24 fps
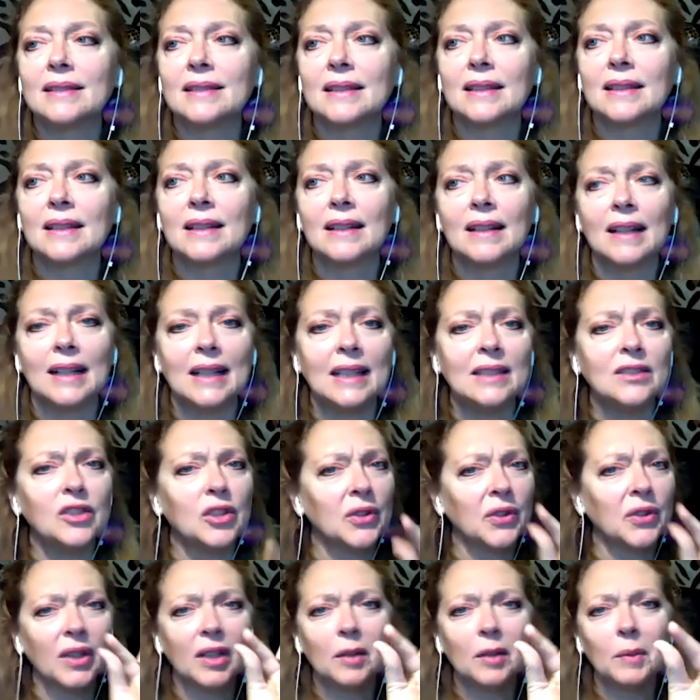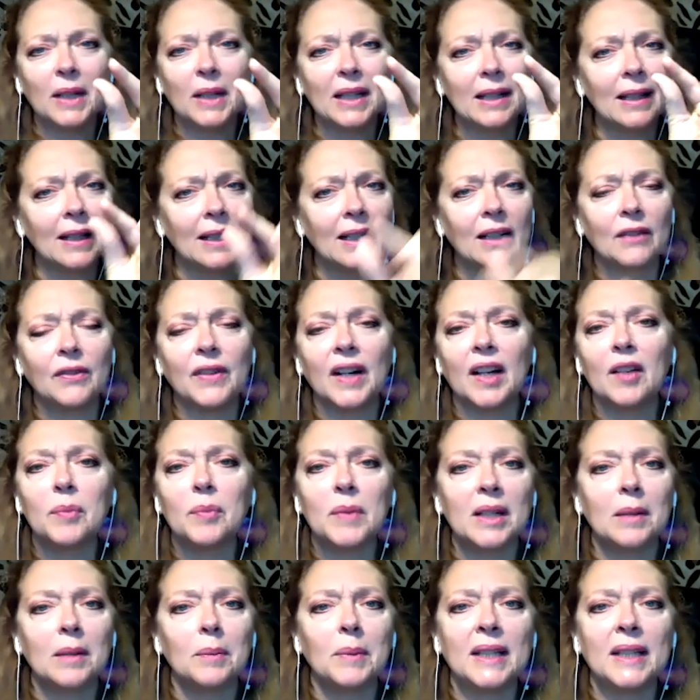And he's just going to be like a
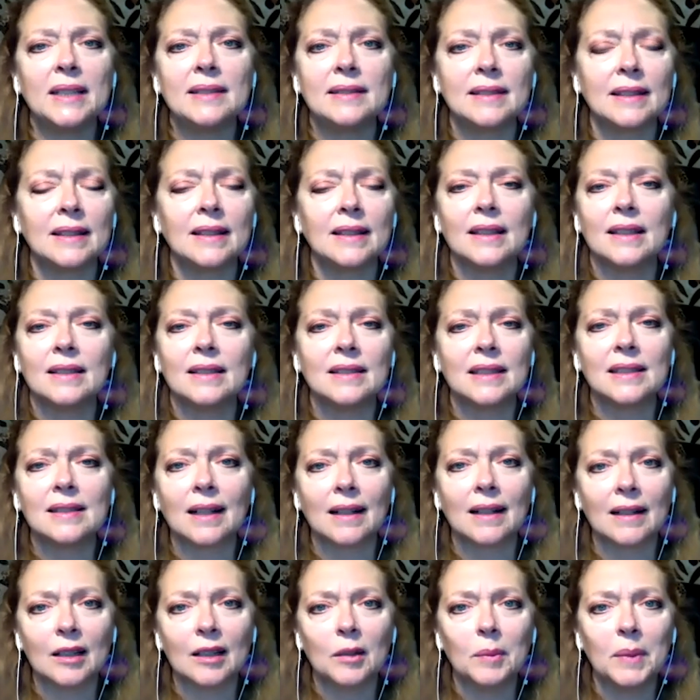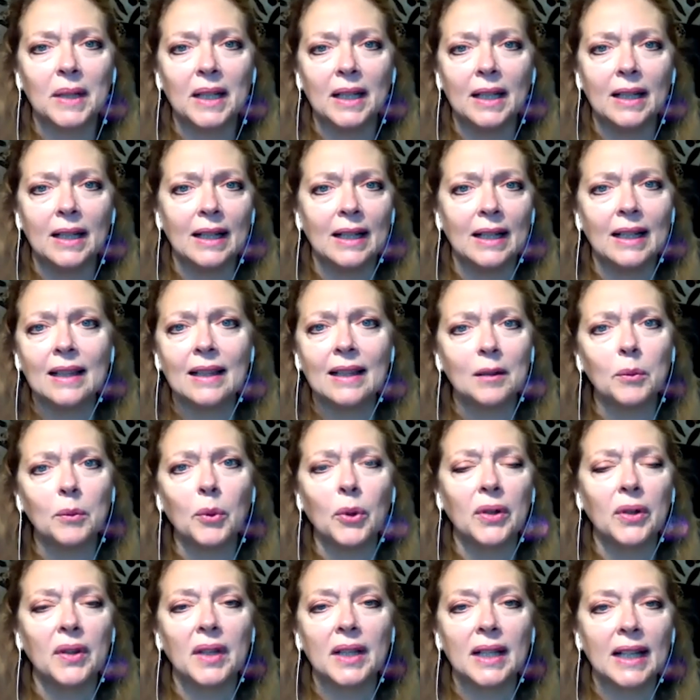5-minute piece in this. He's not going to be anything
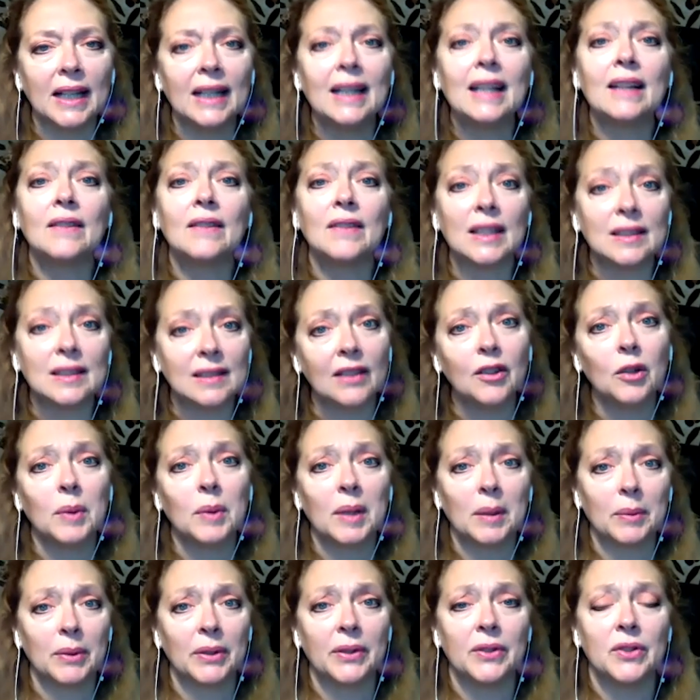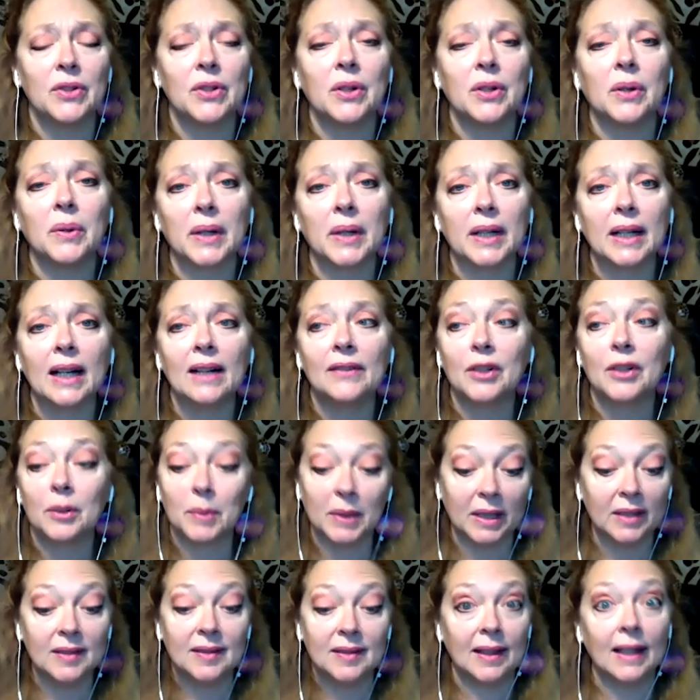more than any of these other people that you're going after,
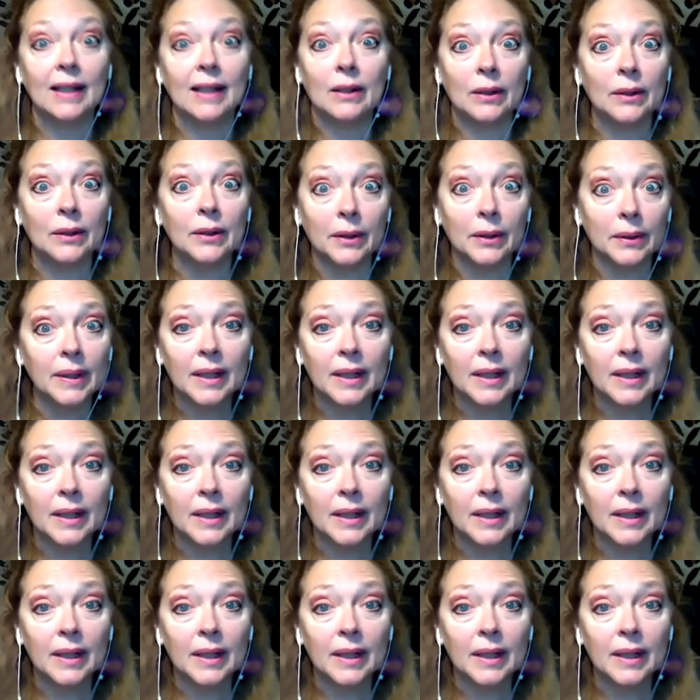because they knew